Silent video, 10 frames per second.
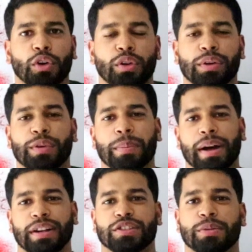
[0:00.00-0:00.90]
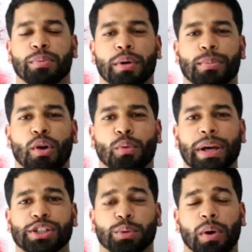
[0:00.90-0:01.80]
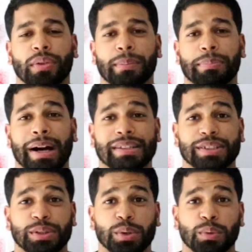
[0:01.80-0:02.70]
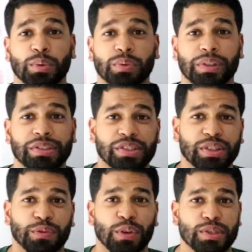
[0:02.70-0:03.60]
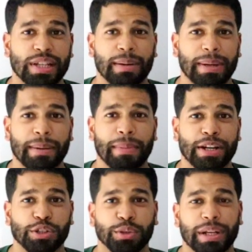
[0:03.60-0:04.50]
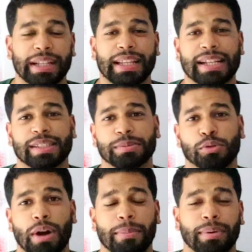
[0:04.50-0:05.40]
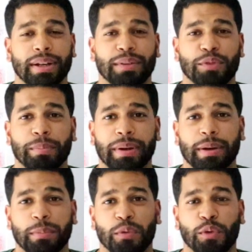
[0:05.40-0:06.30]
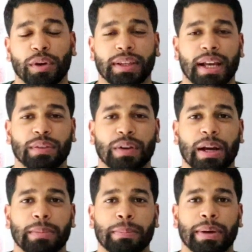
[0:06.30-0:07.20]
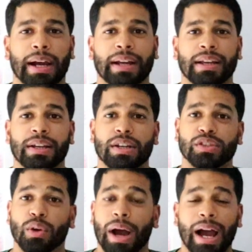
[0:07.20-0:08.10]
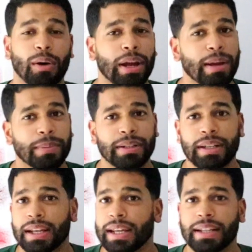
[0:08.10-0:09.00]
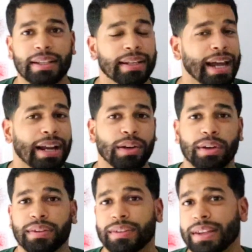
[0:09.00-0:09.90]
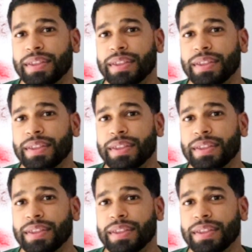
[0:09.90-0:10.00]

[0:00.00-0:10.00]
on, everybody? It's your boy Broadway Joel, the boxing guru. If this is your first time here, make sure you hit that subscribe button. If you've been here before, thanks for coming back. So Al Haymon, he did not see